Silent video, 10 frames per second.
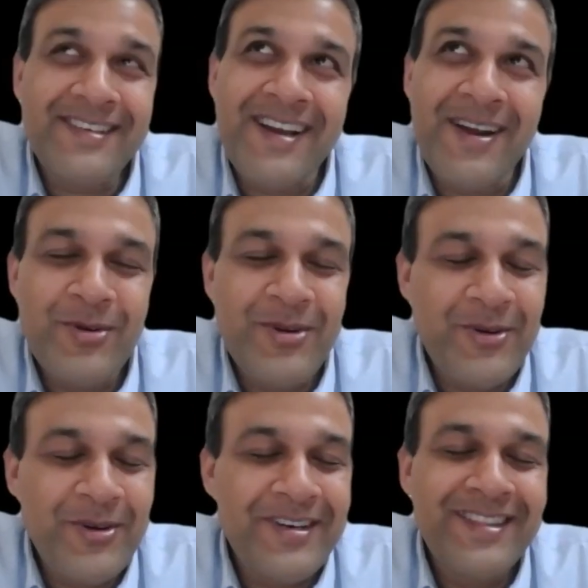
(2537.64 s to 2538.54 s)
round
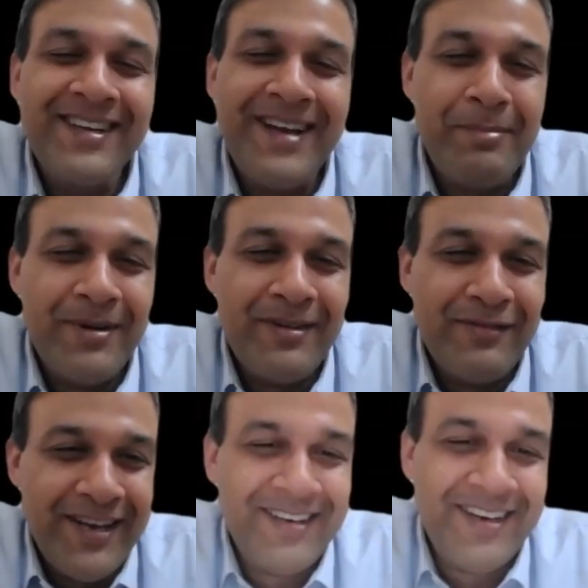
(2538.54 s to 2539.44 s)
or the rapid
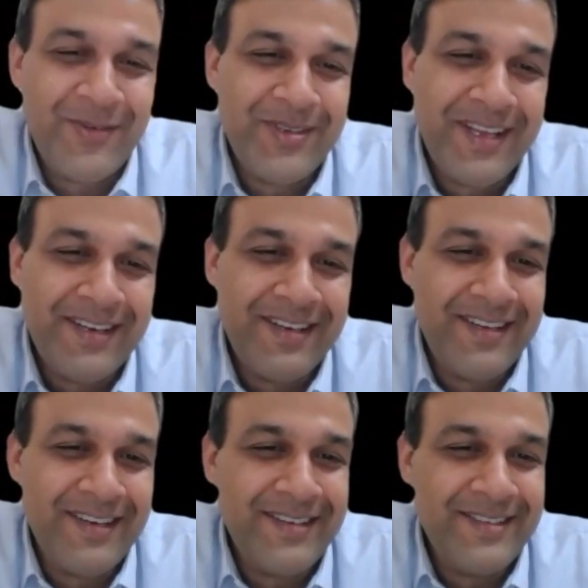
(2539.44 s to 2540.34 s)
fire round. That
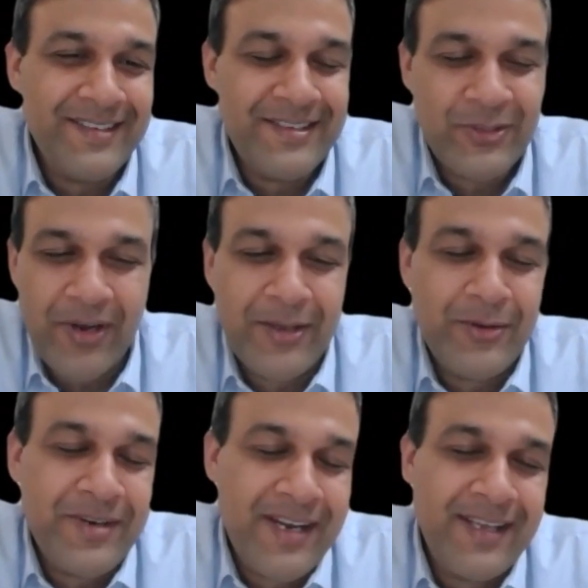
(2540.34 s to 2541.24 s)
so are you
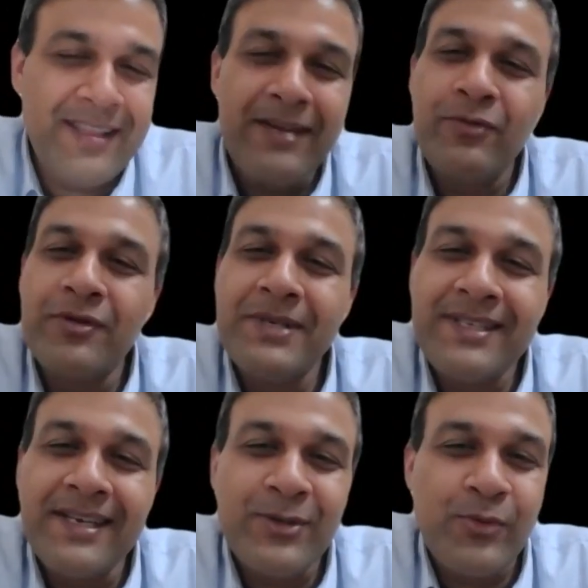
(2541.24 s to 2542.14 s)
ready? There would be
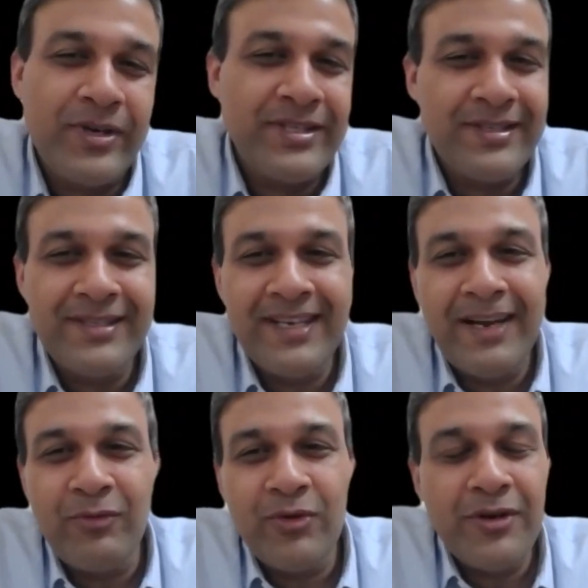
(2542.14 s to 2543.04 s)
6 questions and I
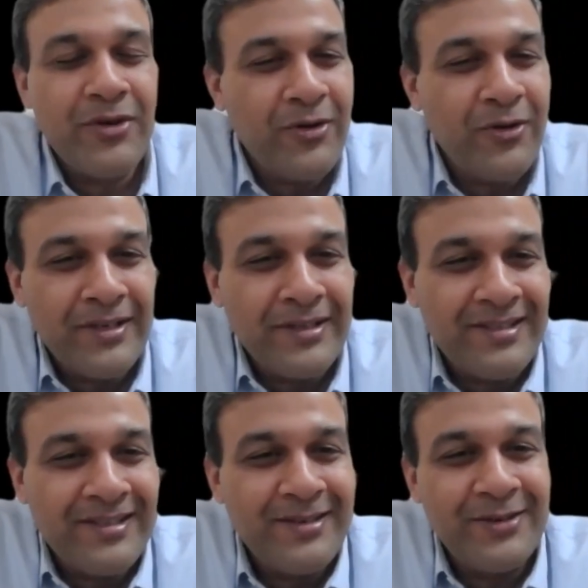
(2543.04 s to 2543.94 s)
want your
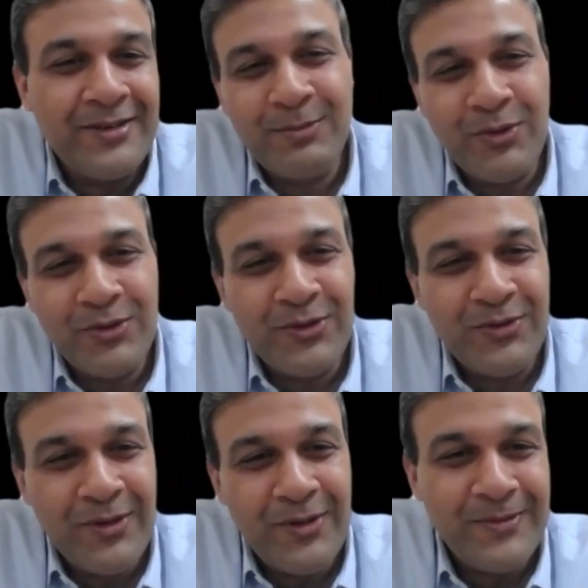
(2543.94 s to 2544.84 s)
honest response to
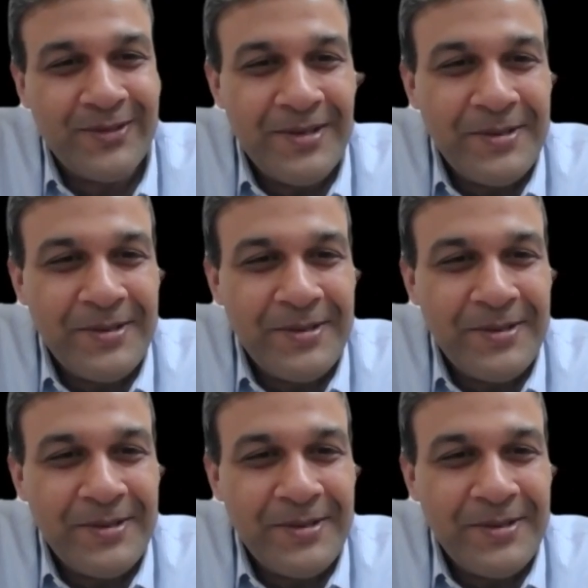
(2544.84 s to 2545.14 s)
those.